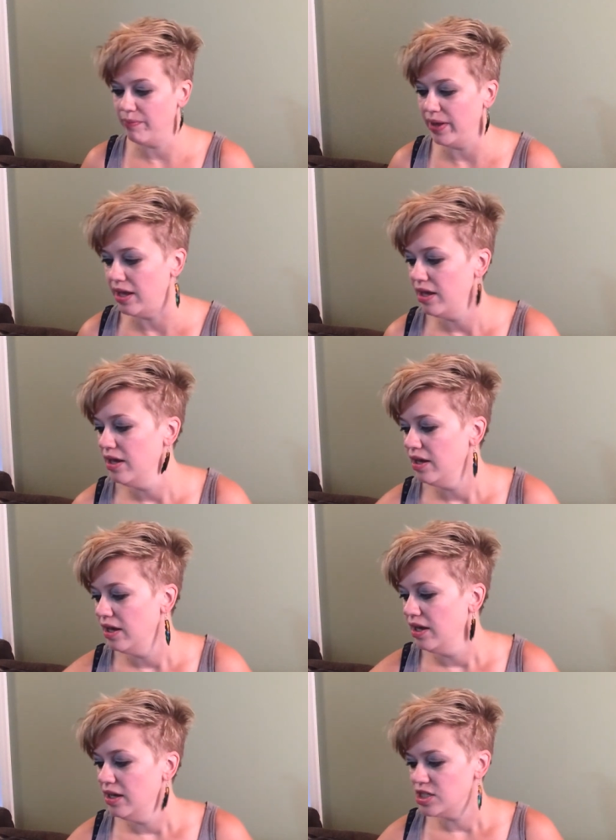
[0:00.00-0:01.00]
But
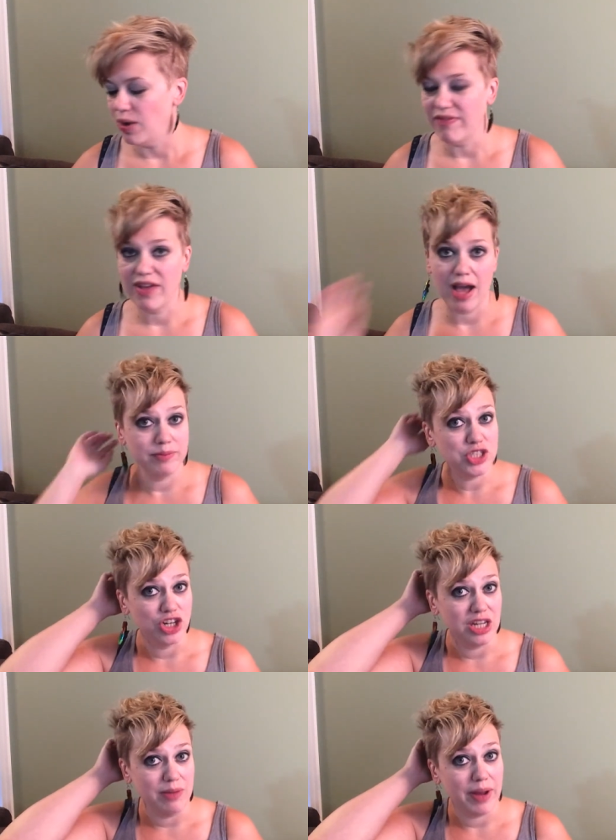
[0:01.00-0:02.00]
so I've got
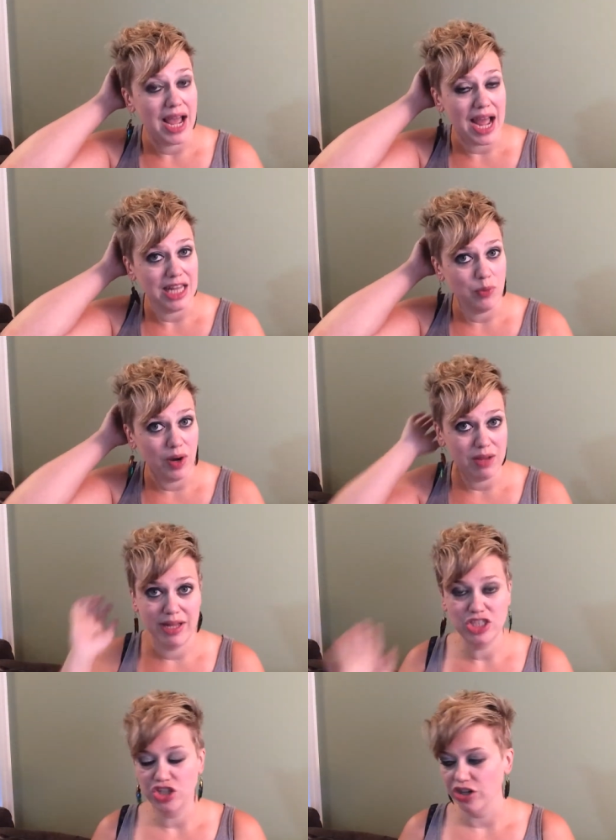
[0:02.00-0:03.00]
jerky, but I highly
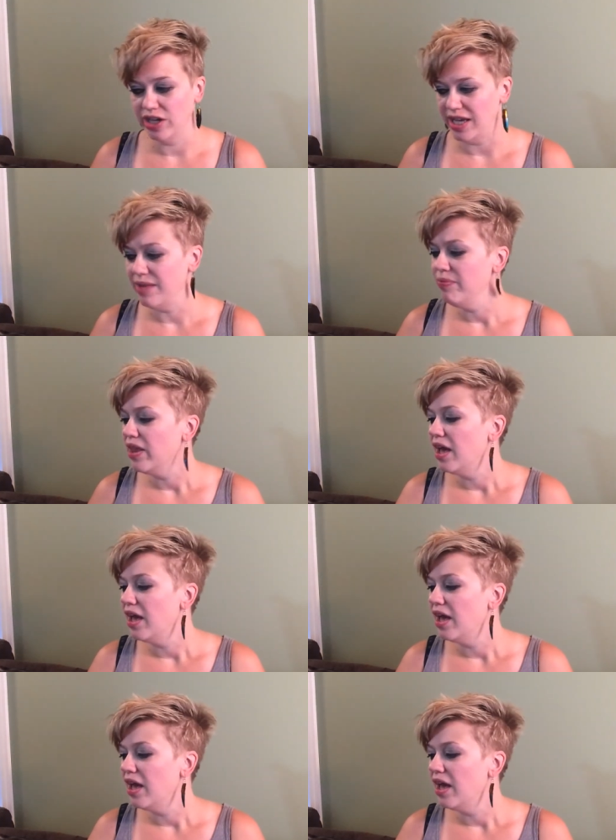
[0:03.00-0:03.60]
recommend jerky.